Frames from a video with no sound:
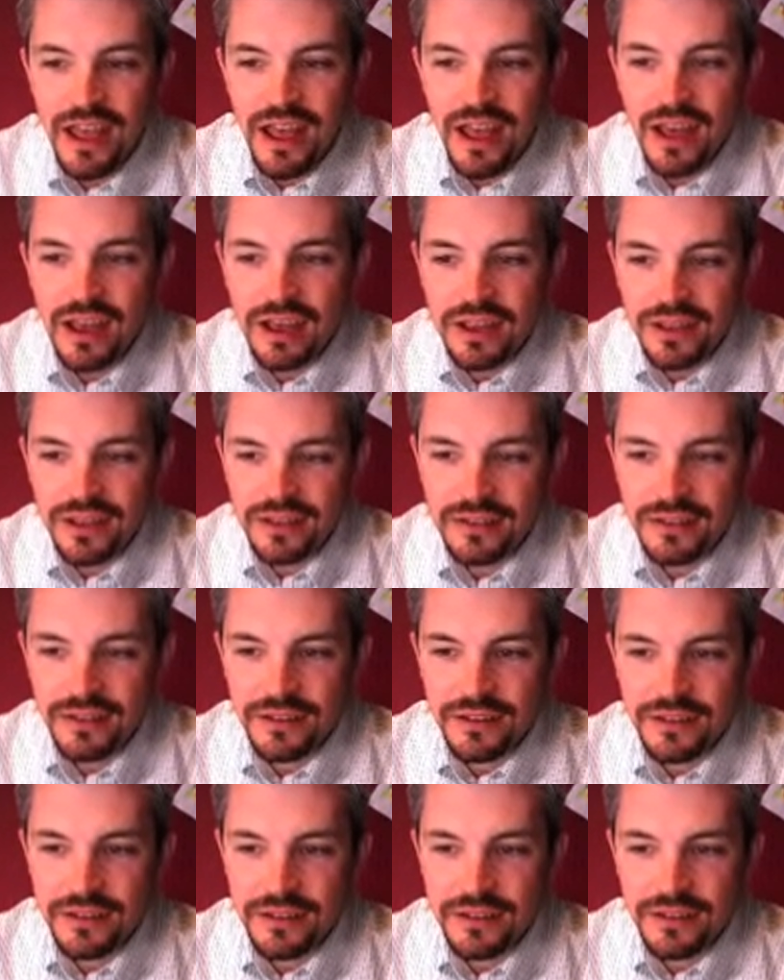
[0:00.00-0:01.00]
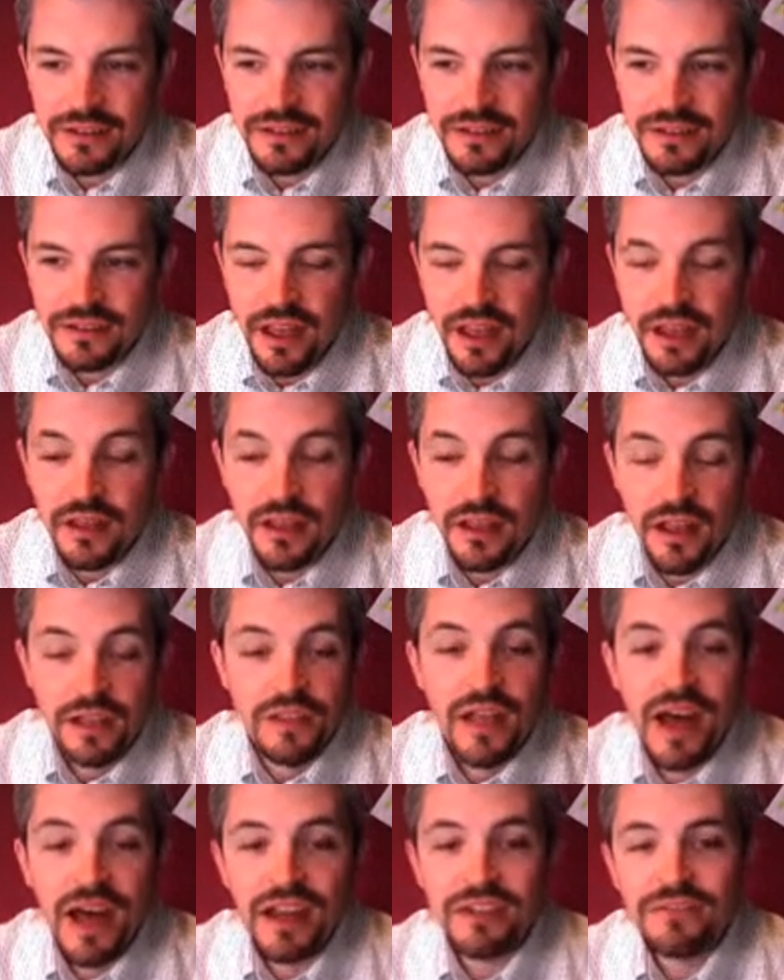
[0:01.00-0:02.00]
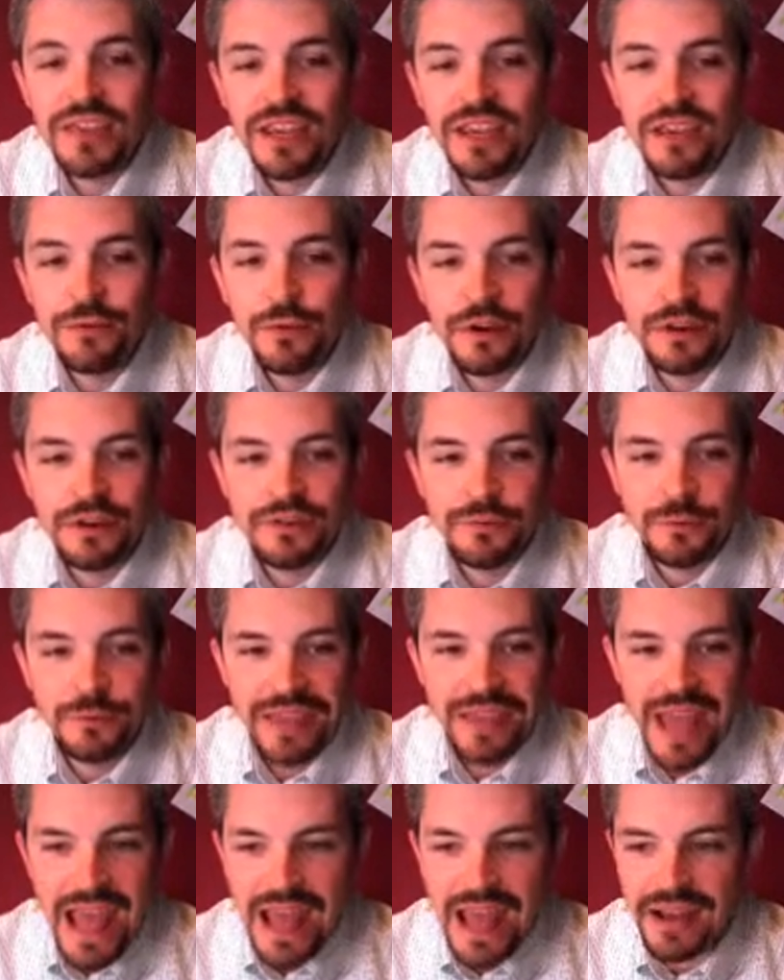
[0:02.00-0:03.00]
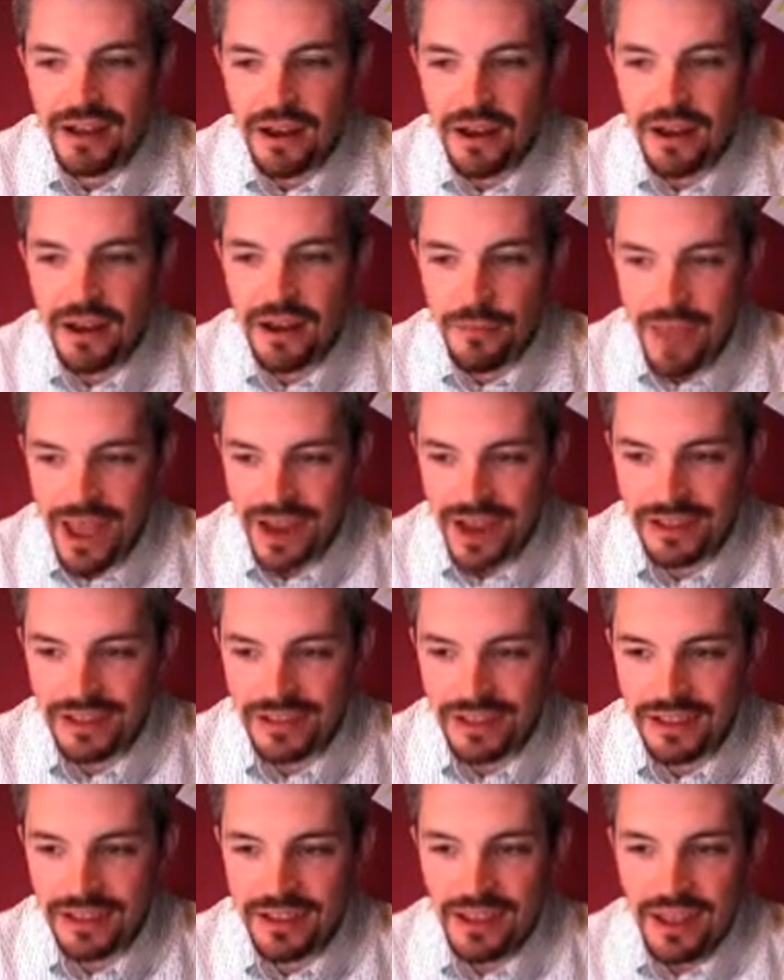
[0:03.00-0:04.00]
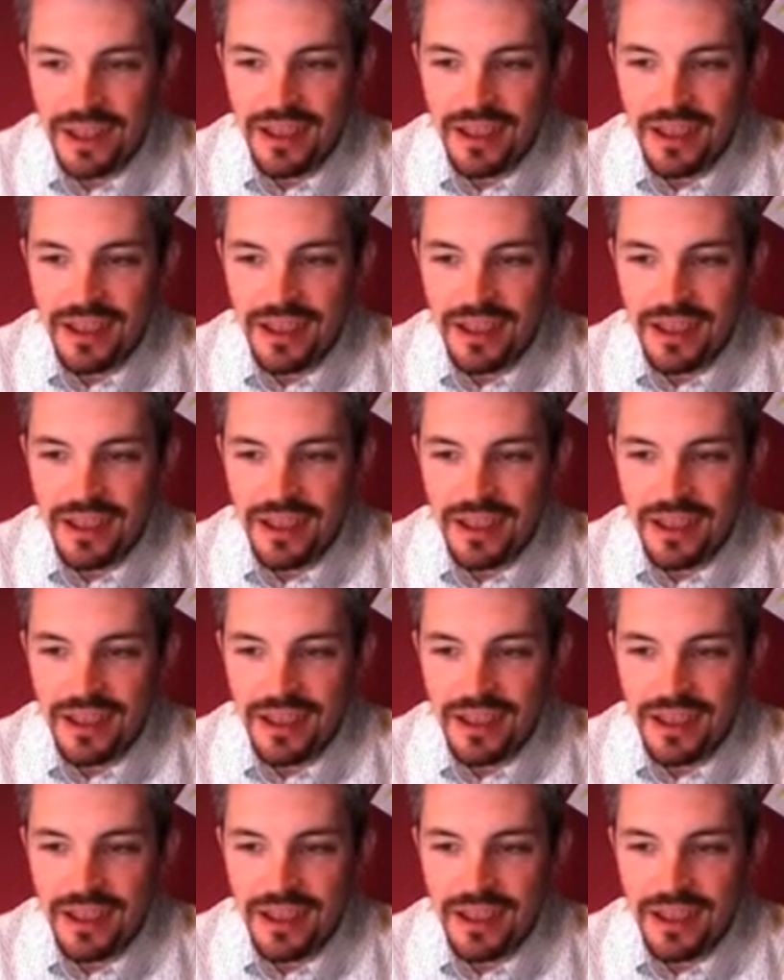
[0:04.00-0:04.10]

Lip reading: A lot of keywords will be added automatically.